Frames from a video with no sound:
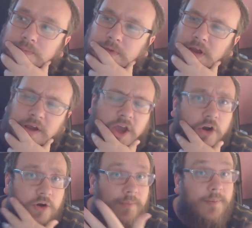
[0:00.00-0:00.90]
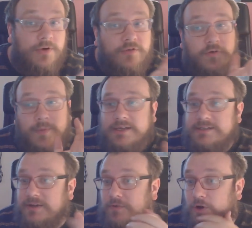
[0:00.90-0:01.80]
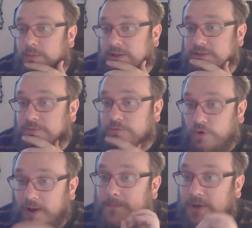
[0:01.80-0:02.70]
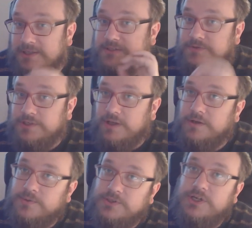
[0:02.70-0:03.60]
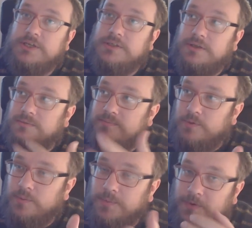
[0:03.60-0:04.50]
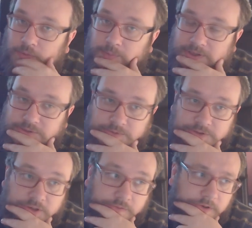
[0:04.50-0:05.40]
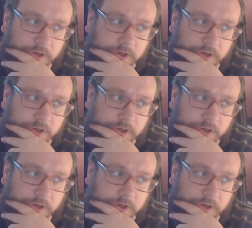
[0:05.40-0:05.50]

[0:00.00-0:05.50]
I can't remember if I've made a devlog about this before. I might have done, in which case I'll probably be repeating myself.